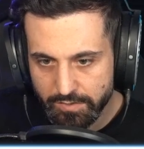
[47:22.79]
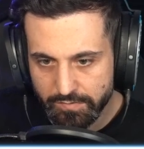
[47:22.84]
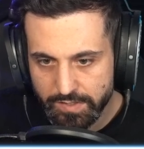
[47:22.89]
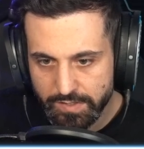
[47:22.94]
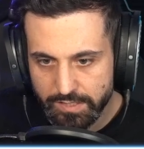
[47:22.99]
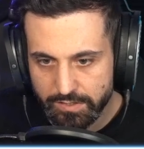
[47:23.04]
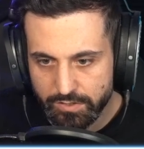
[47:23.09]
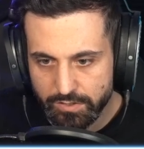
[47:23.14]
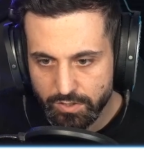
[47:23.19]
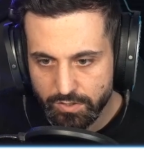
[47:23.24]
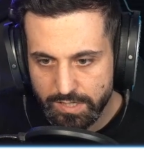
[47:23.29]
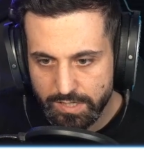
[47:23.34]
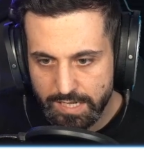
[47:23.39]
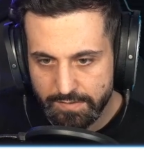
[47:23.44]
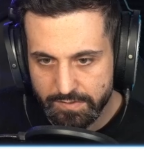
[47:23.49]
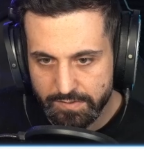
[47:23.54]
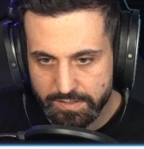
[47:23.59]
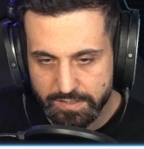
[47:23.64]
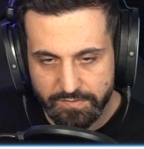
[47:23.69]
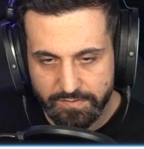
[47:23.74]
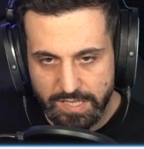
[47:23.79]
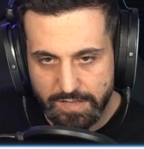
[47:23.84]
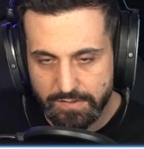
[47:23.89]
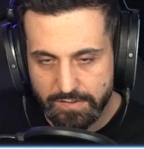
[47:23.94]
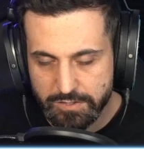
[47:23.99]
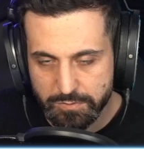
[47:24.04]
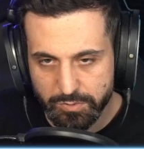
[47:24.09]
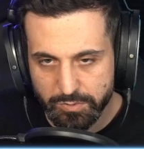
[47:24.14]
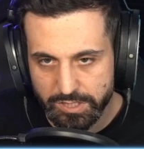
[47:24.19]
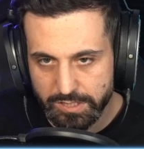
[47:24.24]
if they don't have if they have the
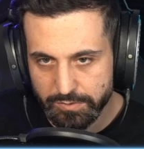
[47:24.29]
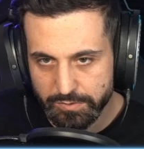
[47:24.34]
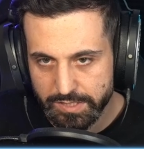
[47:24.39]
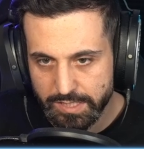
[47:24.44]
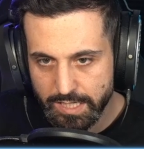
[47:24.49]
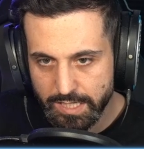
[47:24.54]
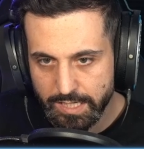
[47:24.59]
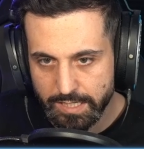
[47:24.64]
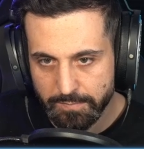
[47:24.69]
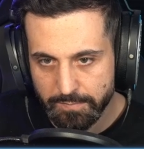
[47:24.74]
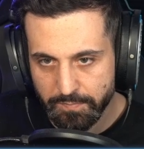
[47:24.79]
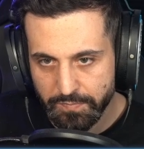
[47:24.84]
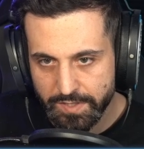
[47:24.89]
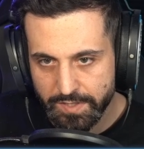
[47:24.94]
Sabrina, we die.